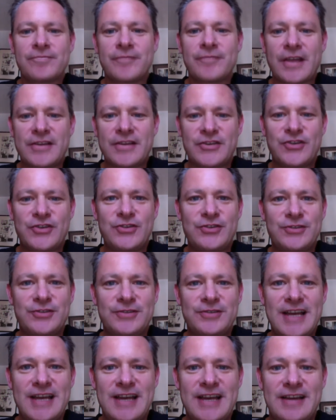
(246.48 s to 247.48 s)
Sure,
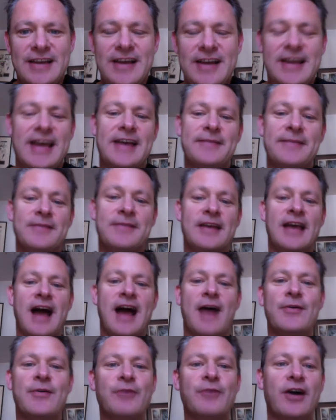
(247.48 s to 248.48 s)
yeah, okay.
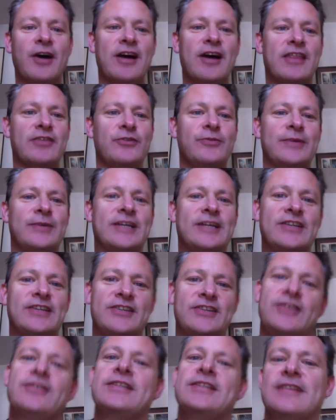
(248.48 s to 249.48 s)
I mean, what I thought we could
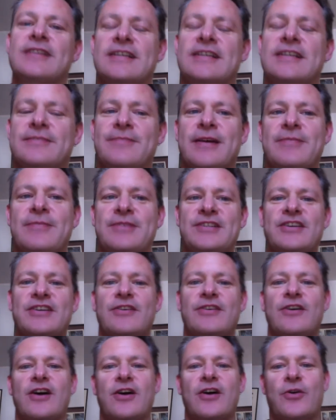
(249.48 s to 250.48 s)
do is maybe
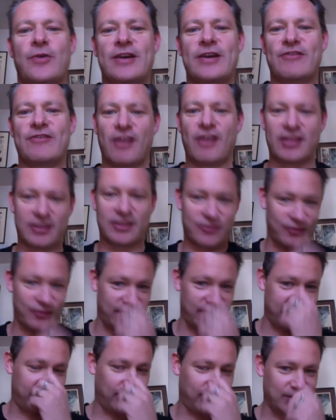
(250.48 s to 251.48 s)
do a quick
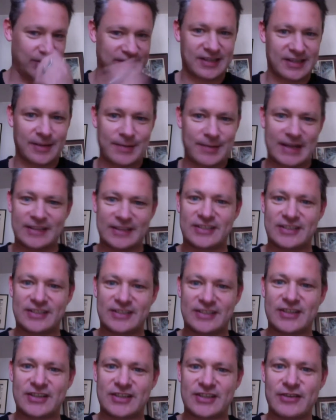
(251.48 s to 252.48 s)
run-through of what's come out
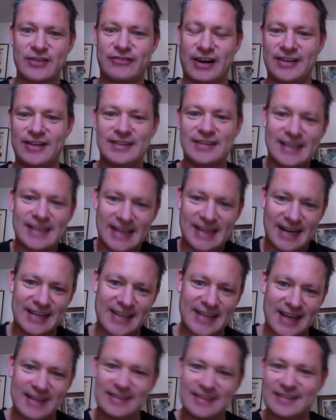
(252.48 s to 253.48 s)
so far,
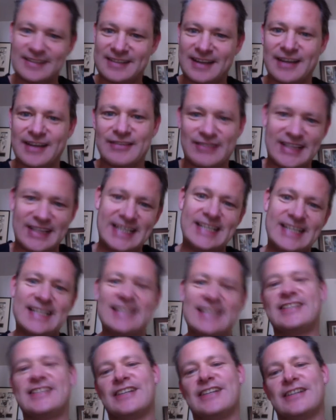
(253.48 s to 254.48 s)
and then kind of
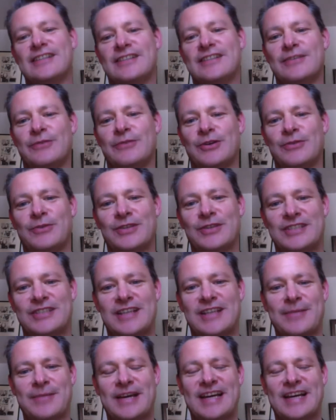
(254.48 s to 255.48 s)
lead into
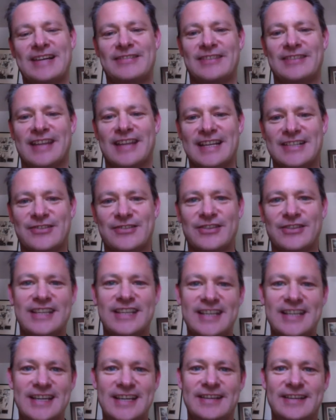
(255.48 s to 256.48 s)
what's coming out later in
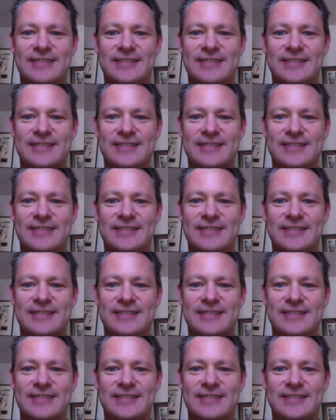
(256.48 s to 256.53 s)
the year.